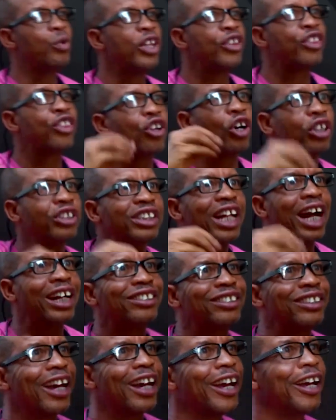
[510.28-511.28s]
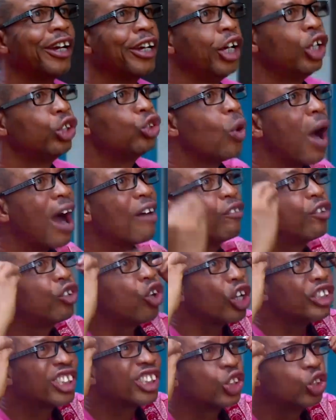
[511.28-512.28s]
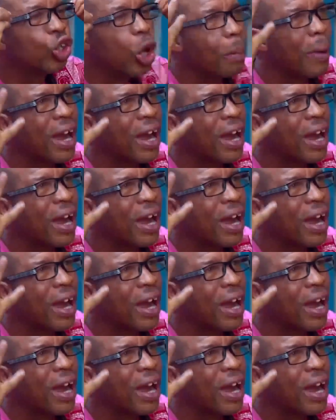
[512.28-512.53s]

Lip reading: we thought that you have lost your